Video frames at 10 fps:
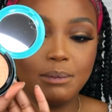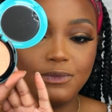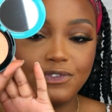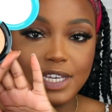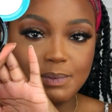
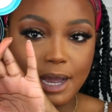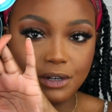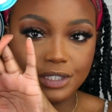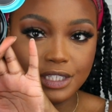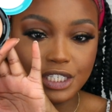face
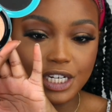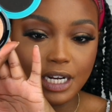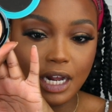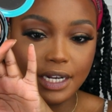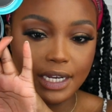powder in the shade
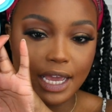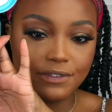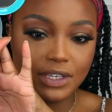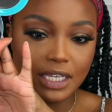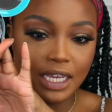Hot and
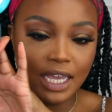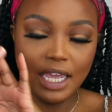Heavy,